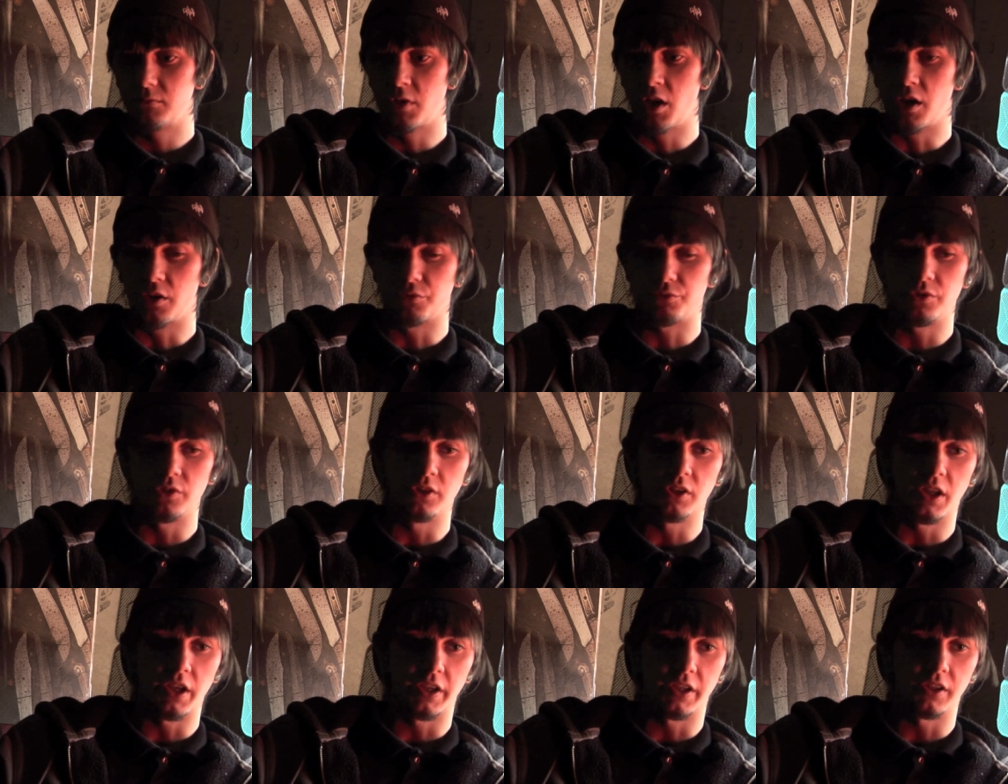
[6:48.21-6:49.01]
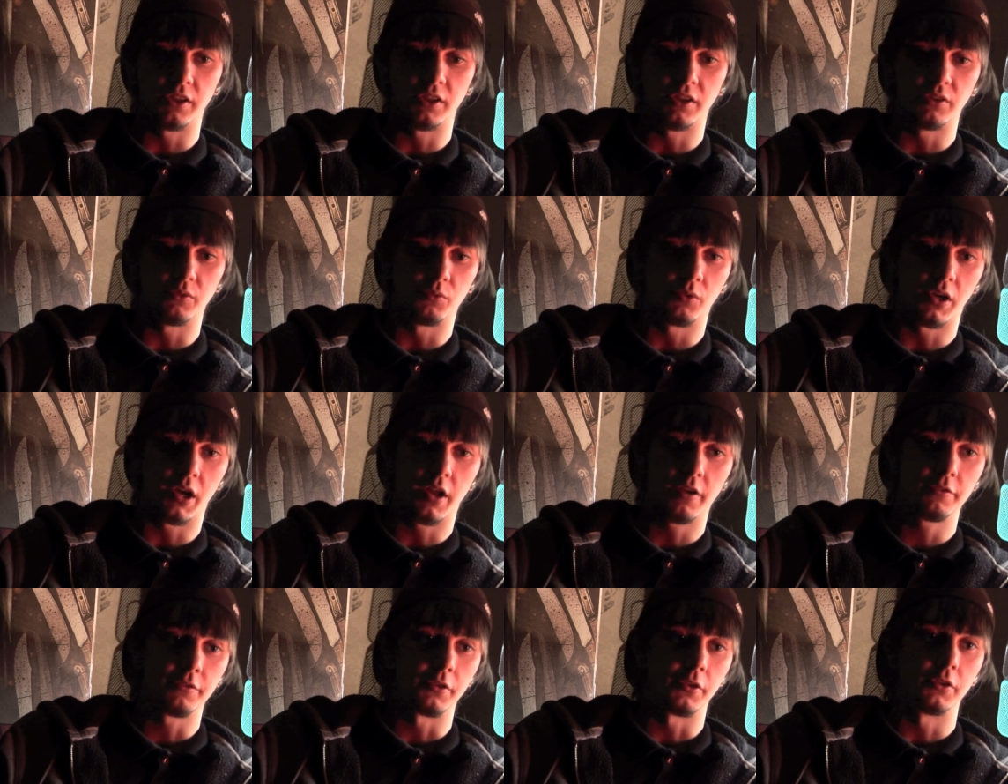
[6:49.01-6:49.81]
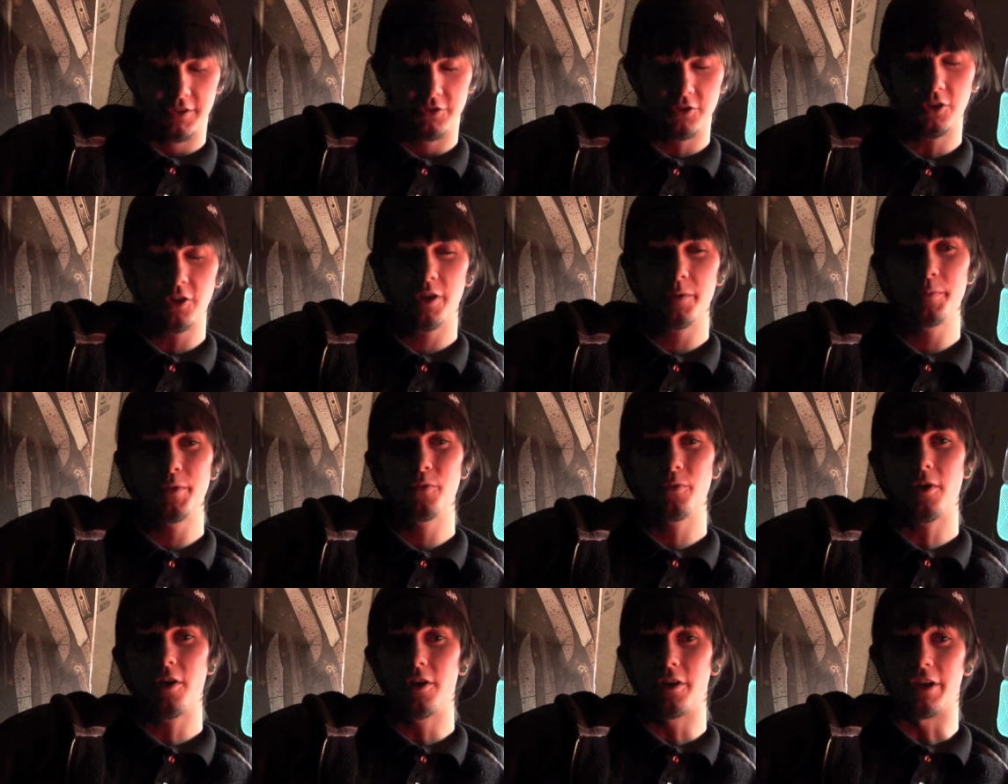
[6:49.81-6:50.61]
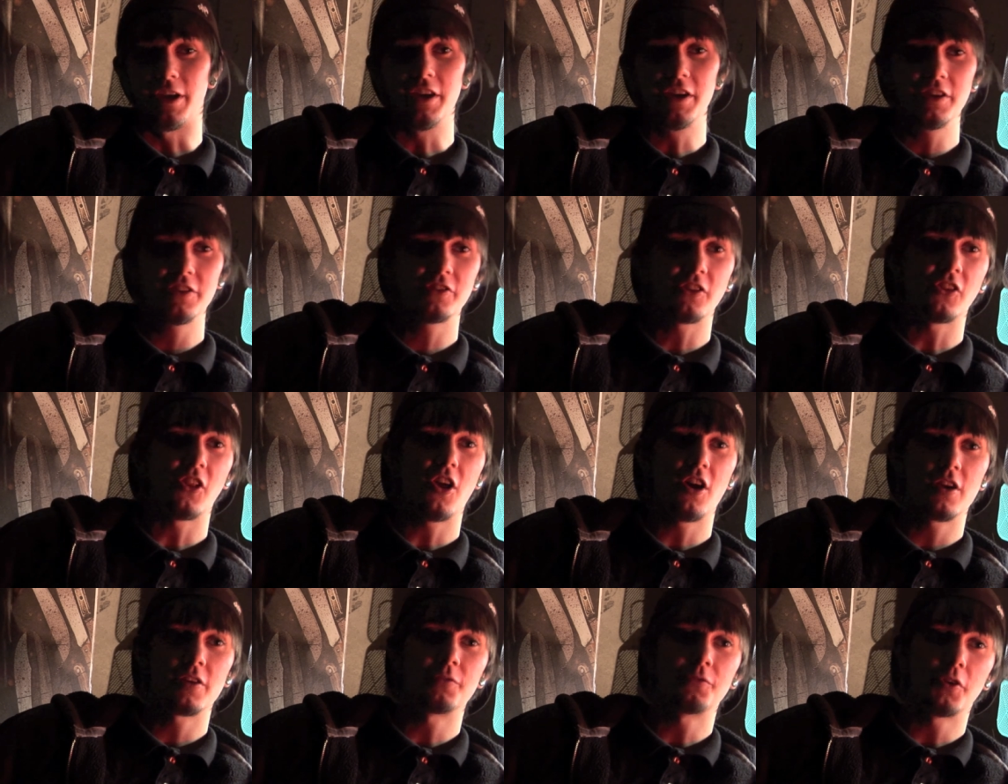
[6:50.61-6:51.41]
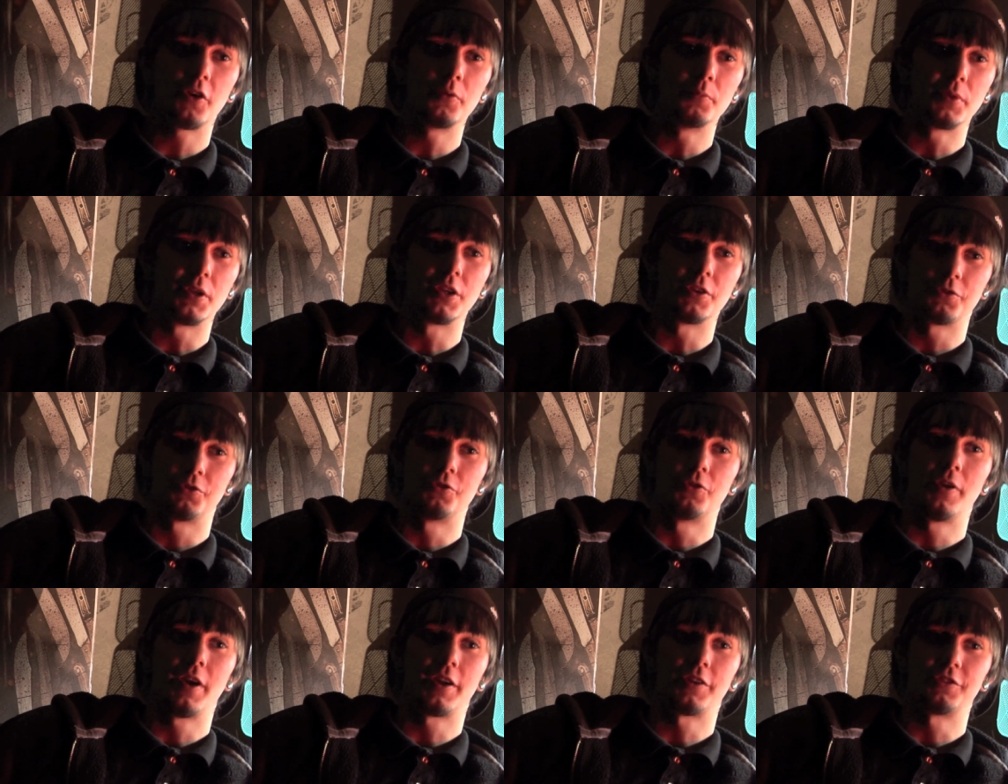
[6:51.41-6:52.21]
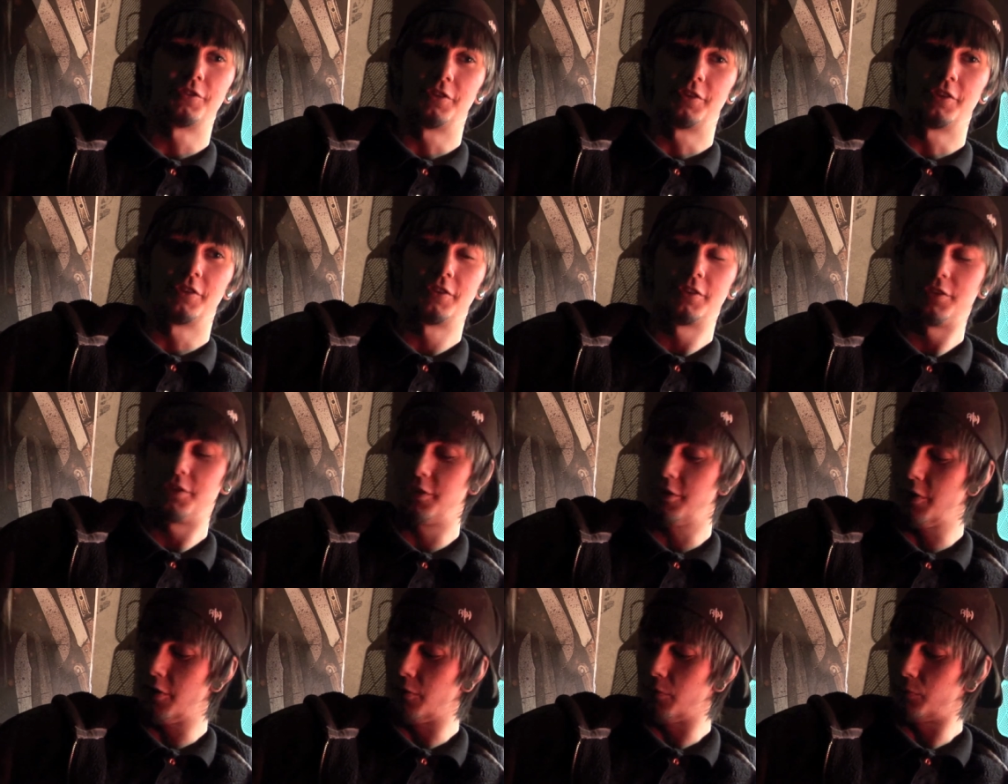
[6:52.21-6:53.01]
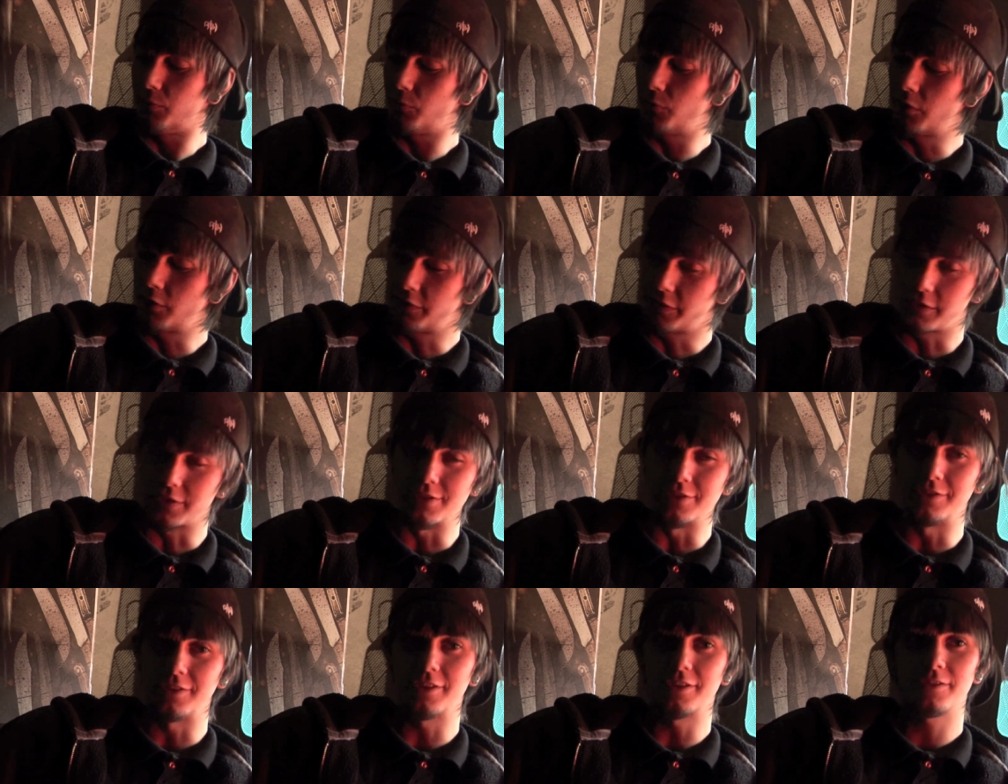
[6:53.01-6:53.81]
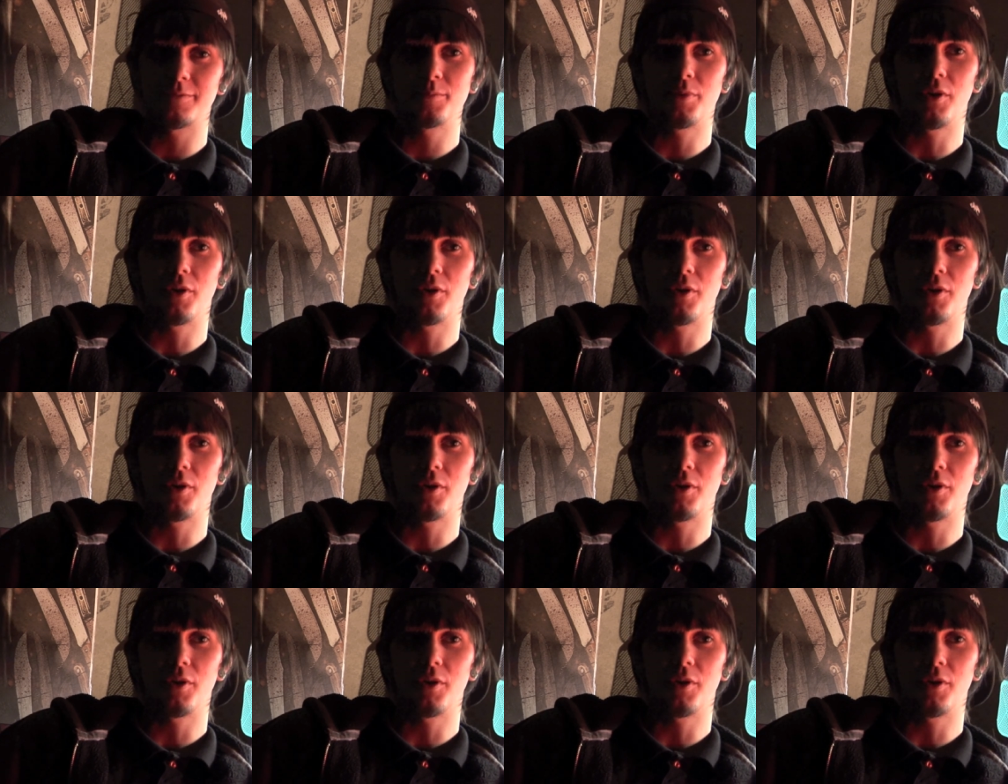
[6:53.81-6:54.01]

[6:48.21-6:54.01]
not feel like it, whatever. Don't get me wrong, it is a lot of fun being a director. You know, one of the easiest